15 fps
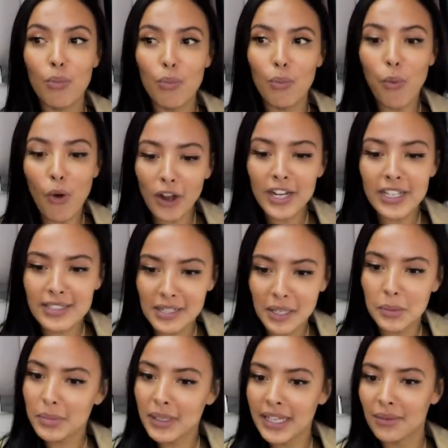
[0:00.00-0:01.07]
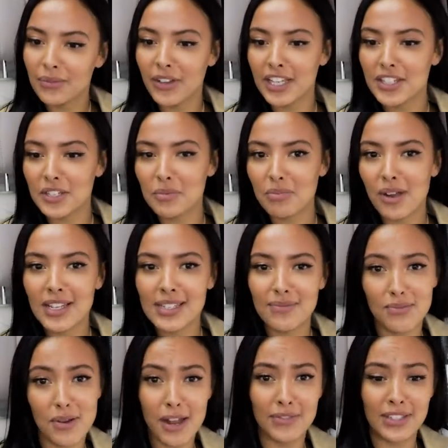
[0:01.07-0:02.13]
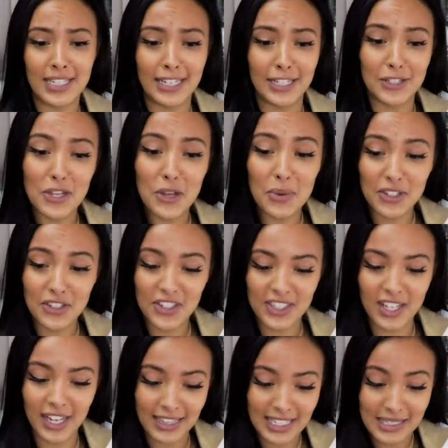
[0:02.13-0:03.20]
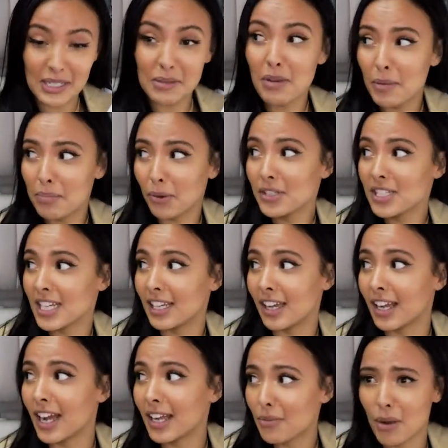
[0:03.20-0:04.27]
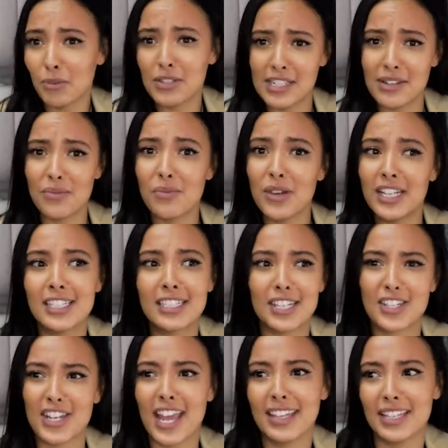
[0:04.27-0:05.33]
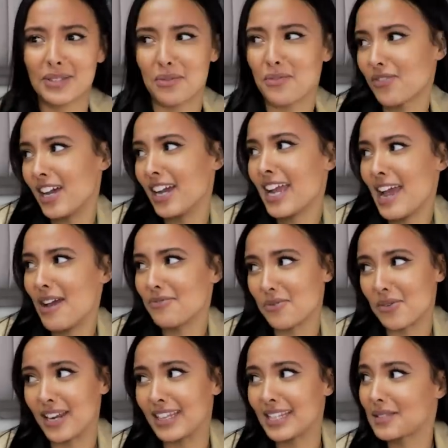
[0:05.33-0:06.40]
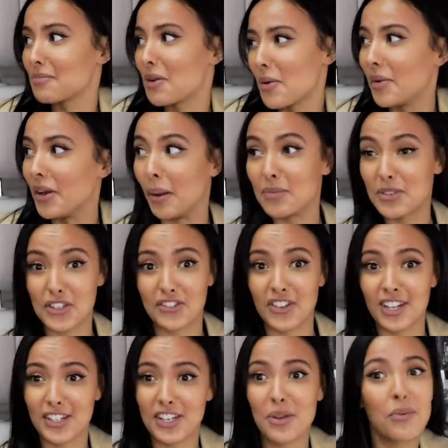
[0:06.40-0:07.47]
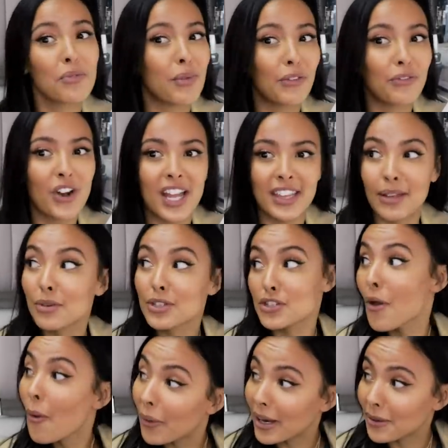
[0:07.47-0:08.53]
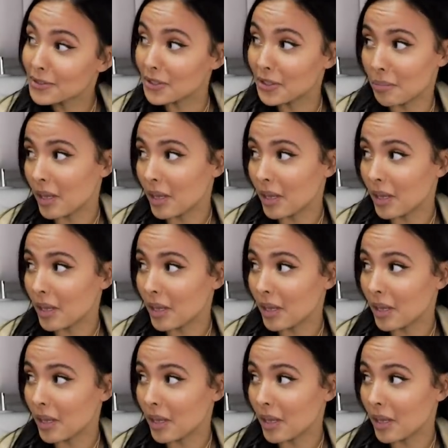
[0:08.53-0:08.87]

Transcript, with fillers: one, it's a complete invasion of privacy, and two, it's just like this is my body. Like yeah. I, I, wasn't even willing to share this with like everyone at this moment. I'm just trying to chill with my friend. There was no one else on the